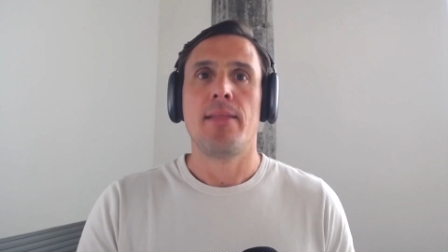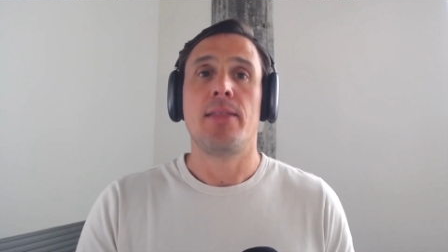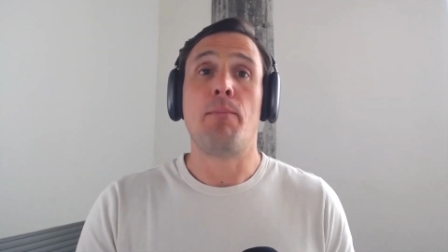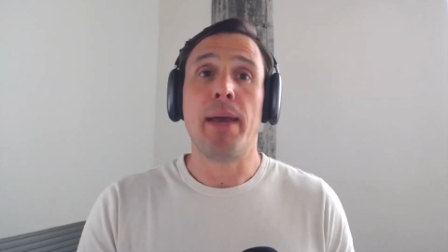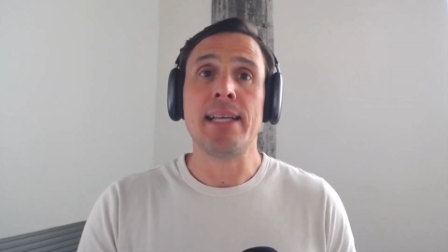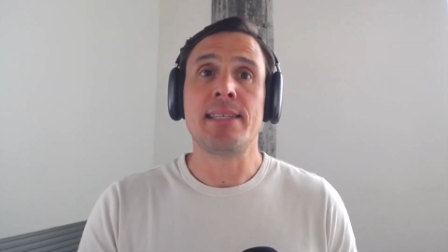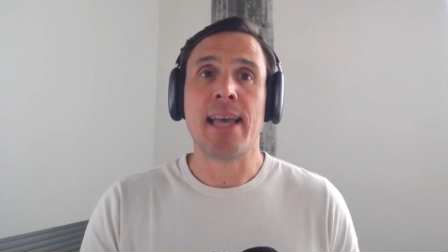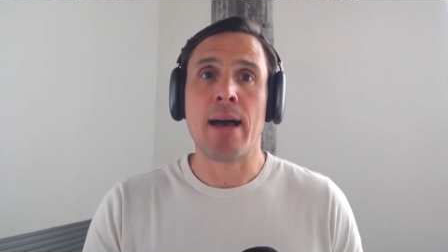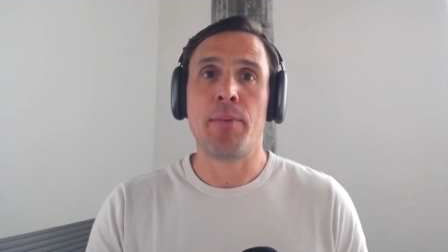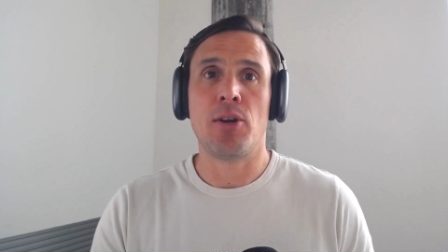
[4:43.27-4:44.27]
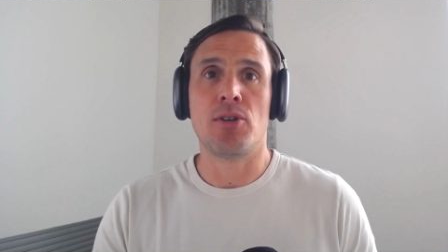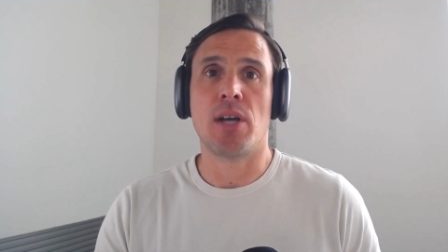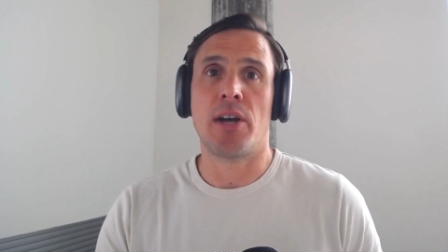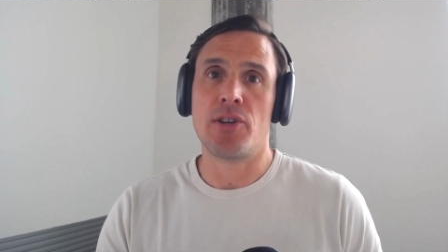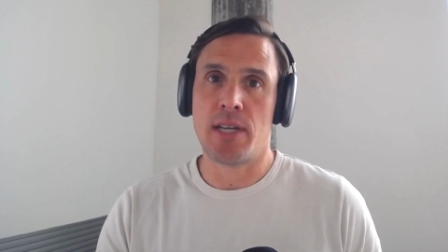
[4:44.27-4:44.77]
The biggest gap here is
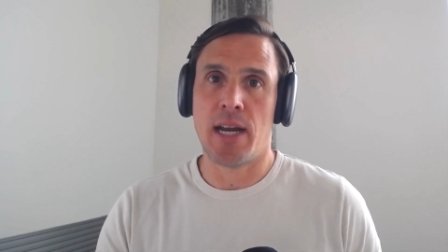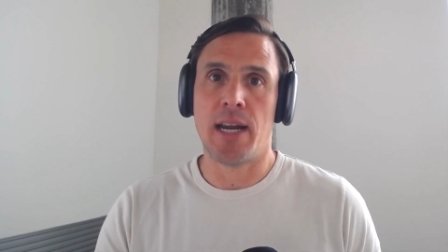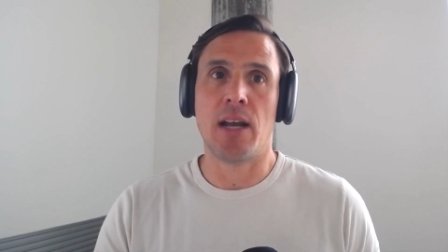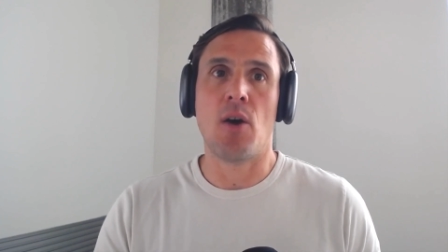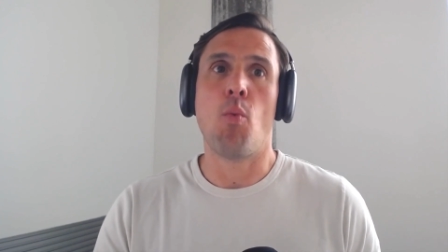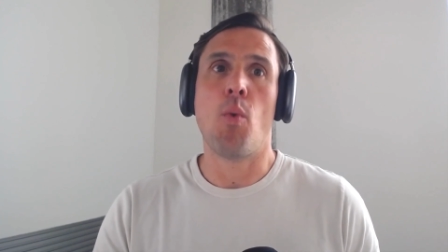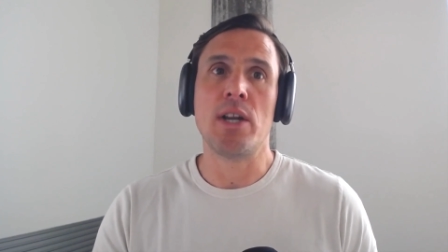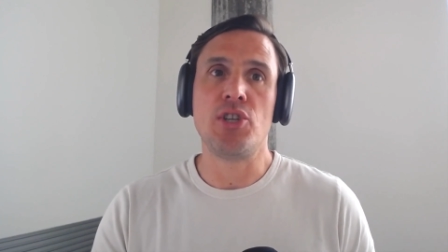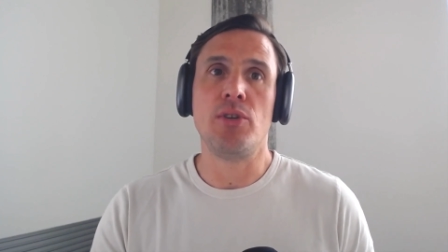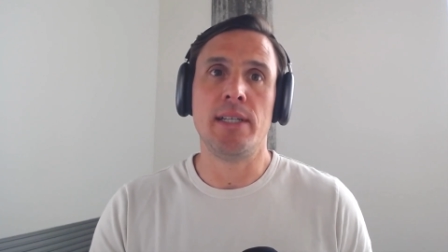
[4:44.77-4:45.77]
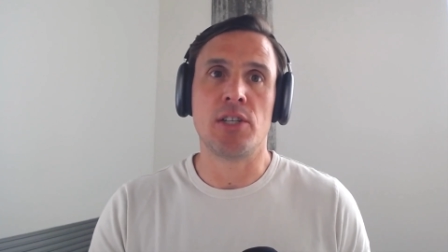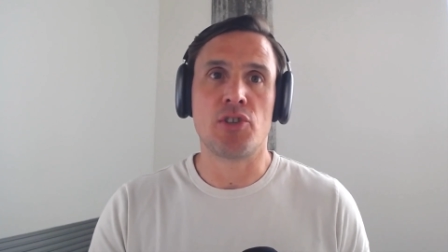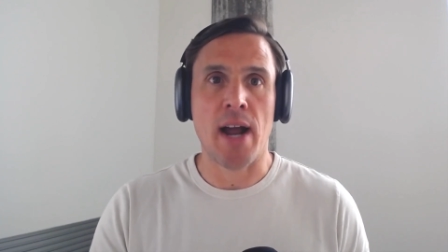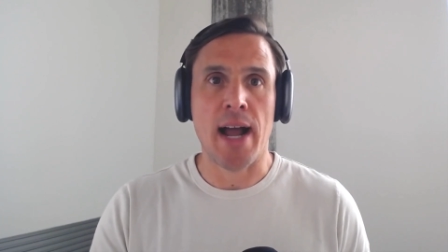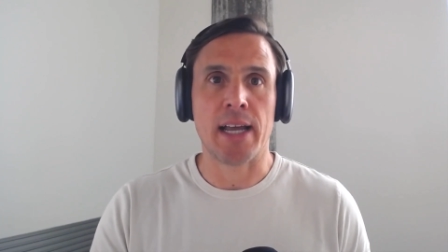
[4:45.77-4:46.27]
understanding what you need to
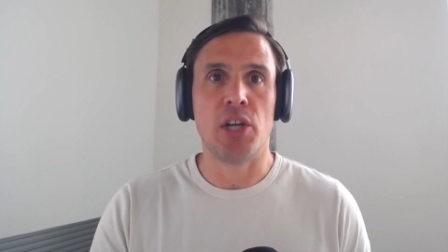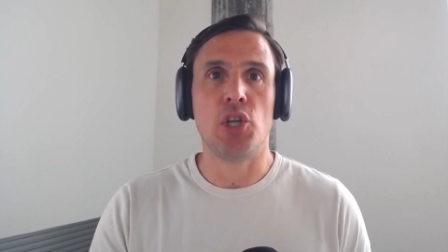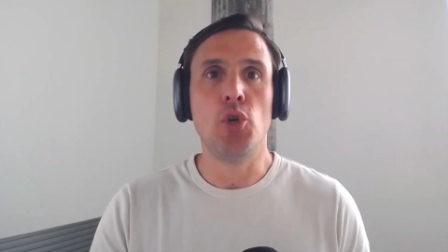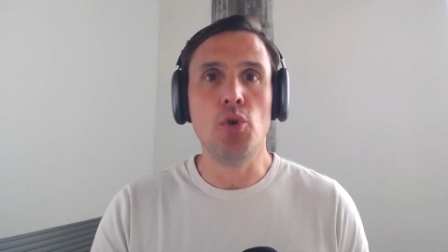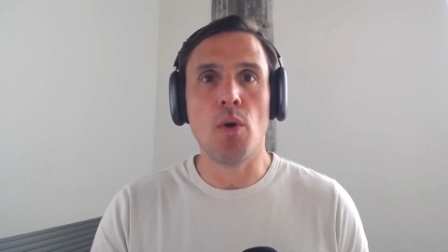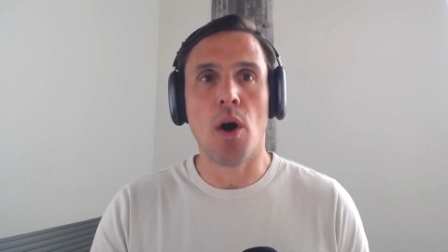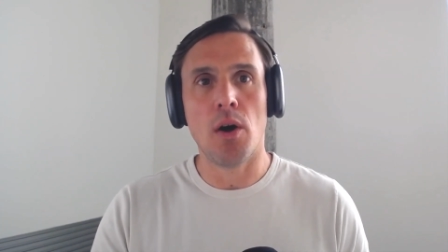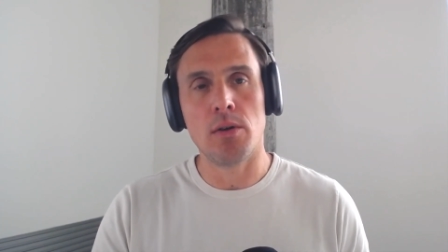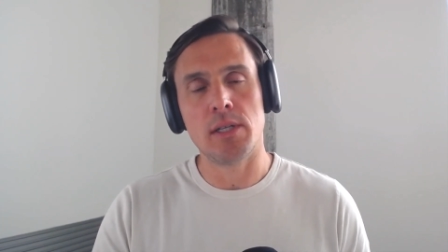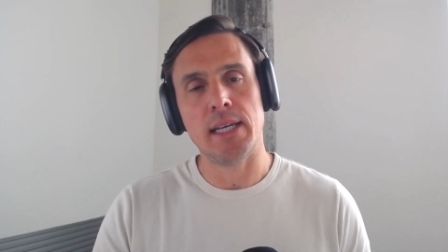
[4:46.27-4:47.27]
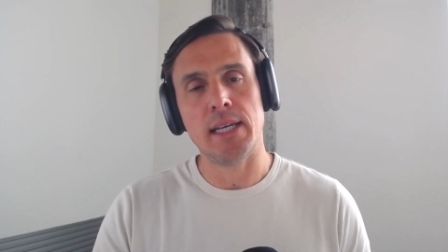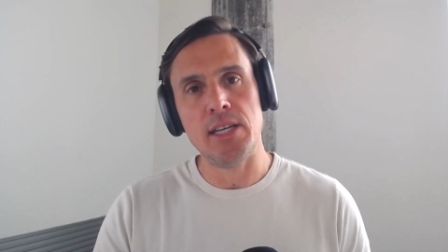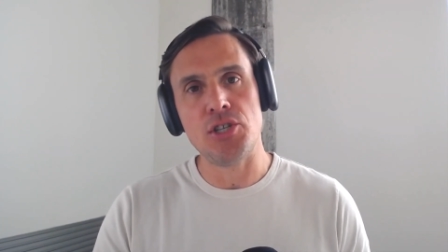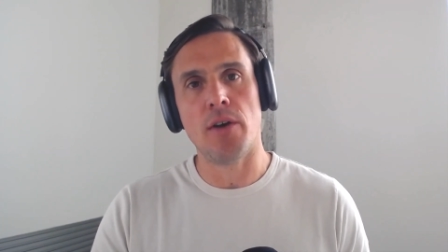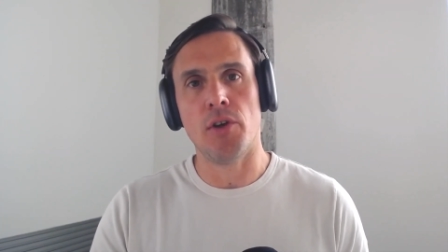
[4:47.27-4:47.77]
track and who owns
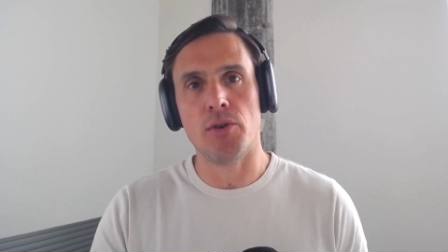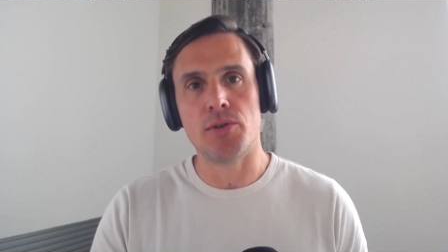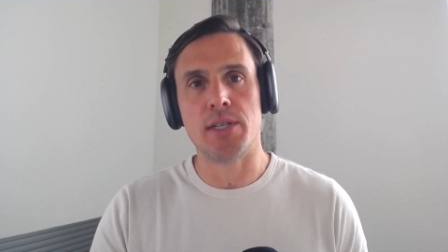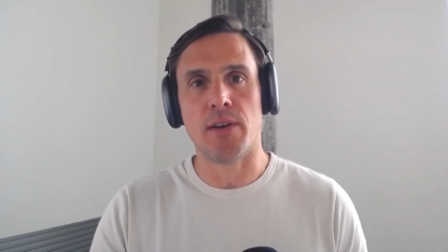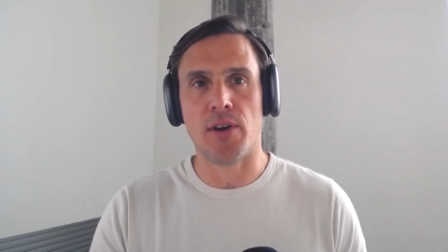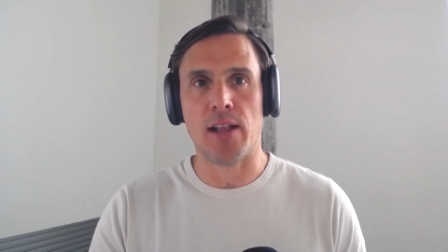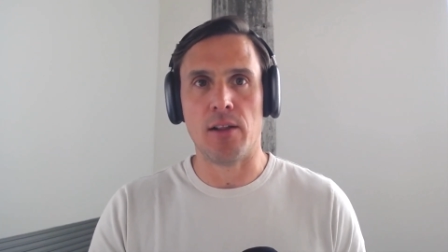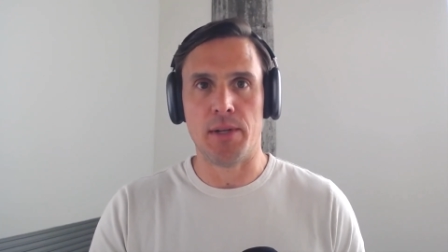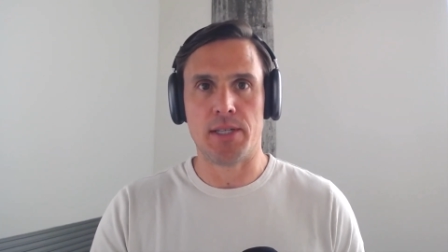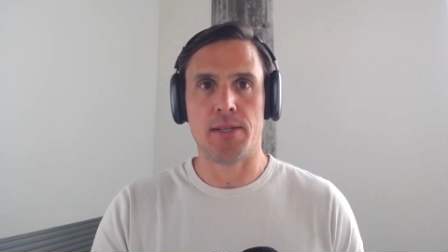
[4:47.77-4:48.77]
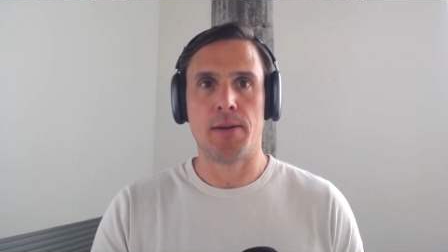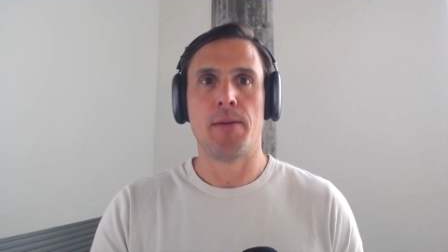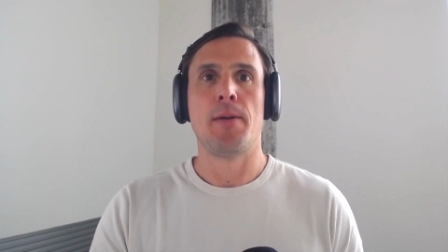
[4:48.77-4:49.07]
each of those different elements.